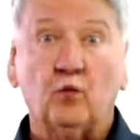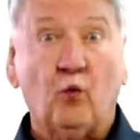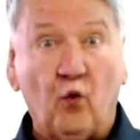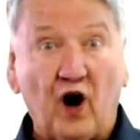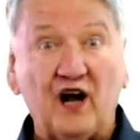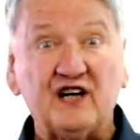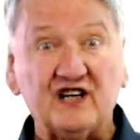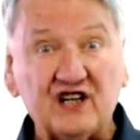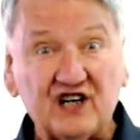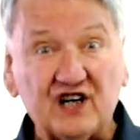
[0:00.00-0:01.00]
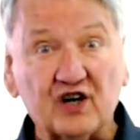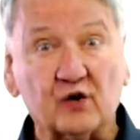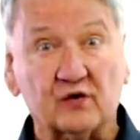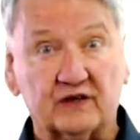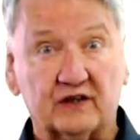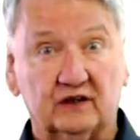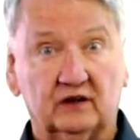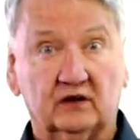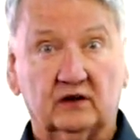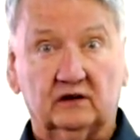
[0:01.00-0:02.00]
one year to
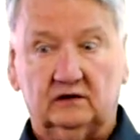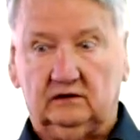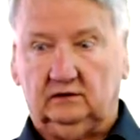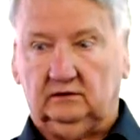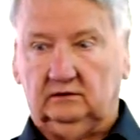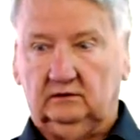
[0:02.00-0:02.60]
learn.